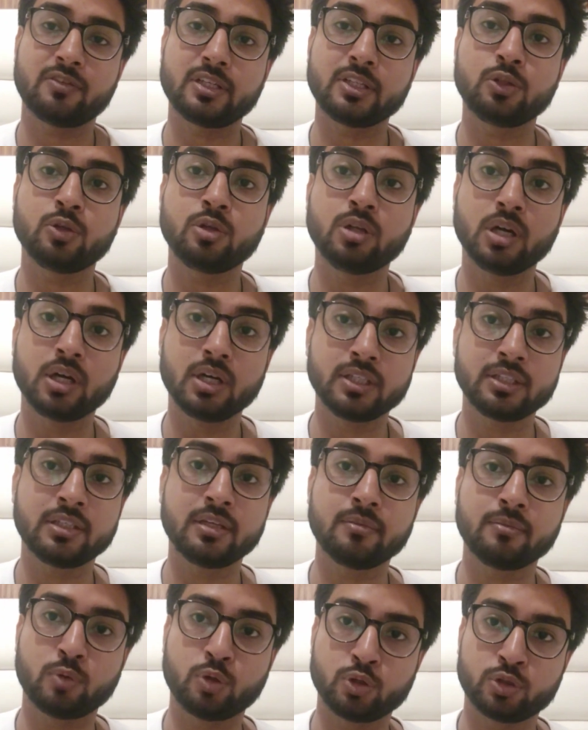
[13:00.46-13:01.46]
when you learn
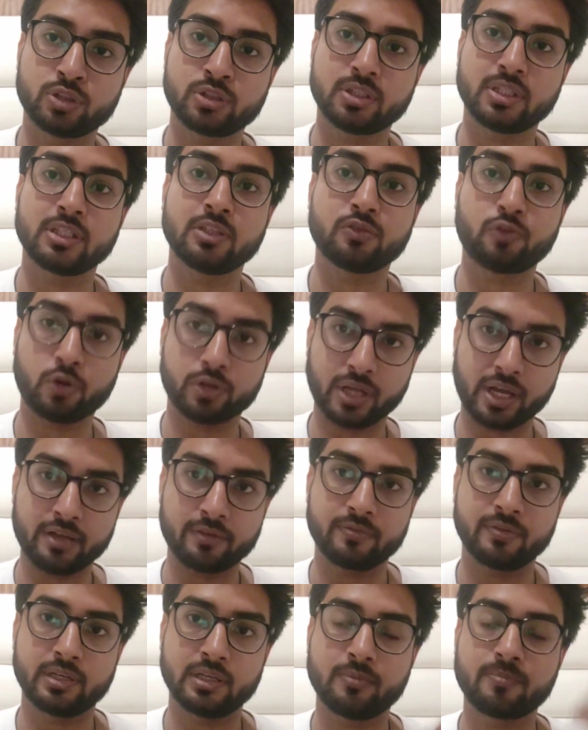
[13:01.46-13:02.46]
the most, is what I
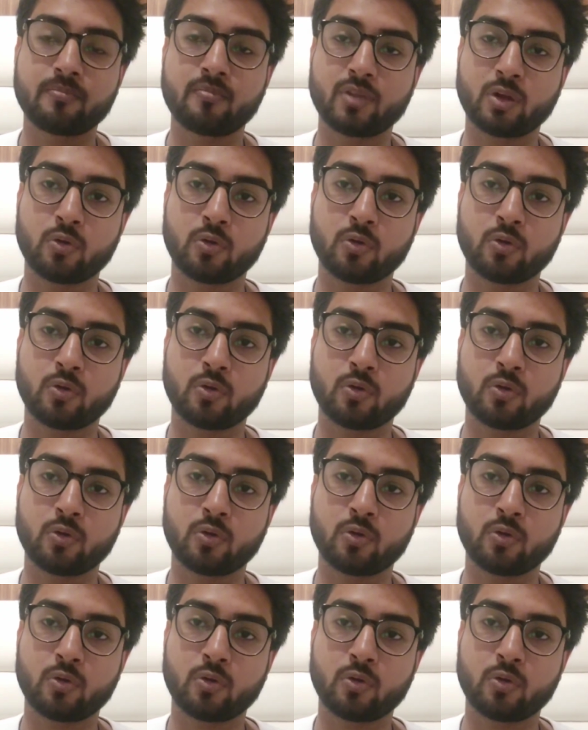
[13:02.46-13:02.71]
feel.